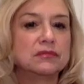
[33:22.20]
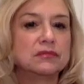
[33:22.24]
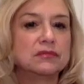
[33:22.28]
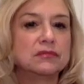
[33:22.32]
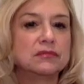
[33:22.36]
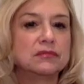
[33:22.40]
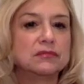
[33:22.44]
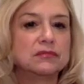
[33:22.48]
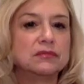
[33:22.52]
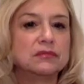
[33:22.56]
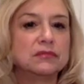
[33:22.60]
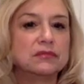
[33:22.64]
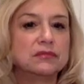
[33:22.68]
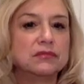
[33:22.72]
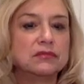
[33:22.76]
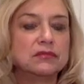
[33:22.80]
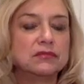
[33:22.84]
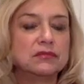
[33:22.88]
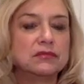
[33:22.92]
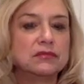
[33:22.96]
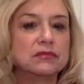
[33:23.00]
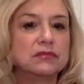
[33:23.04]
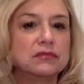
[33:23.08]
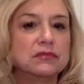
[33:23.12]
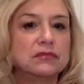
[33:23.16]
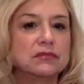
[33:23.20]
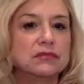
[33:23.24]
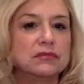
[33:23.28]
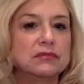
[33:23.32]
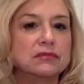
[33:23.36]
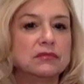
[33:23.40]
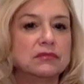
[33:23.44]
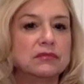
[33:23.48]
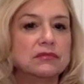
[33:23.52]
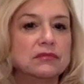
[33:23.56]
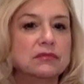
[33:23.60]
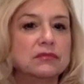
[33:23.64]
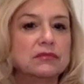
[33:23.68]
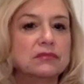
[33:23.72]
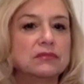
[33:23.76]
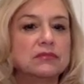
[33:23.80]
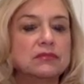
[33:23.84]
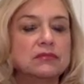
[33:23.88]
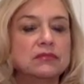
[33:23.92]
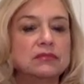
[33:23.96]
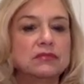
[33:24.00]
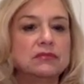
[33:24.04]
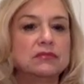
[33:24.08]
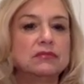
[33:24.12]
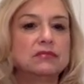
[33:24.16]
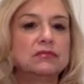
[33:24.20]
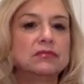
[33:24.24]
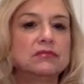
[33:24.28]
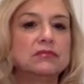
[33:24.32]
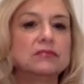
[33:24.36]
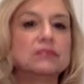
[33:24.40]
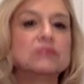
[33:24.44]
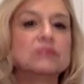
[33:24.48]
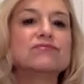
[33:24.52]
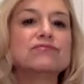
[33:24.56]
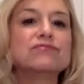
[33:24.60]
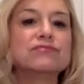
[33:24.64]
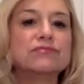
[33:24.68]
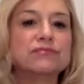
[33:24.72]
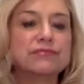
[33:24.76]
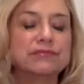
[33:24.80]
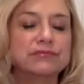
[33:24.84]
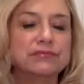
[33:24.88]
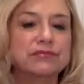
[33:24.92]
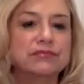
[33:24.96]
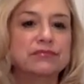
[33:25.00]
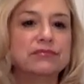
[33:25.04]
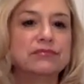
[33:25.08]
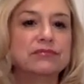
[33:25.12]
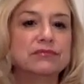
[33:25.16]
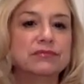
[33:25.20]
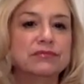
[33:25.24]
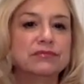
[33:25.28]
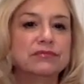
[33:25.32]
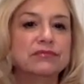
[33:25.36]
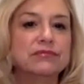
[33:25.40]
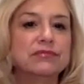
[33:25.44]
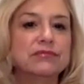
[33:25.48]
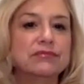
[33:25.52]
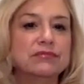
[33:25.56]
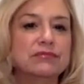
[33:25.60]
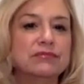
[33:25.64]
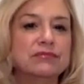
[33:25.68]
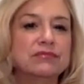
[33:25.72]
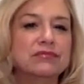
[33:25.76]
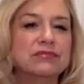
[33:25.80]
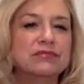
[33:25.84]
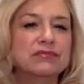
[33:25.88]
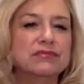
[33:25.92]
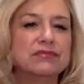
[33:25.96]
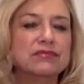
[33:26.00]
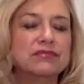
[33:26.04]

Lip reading: (silent)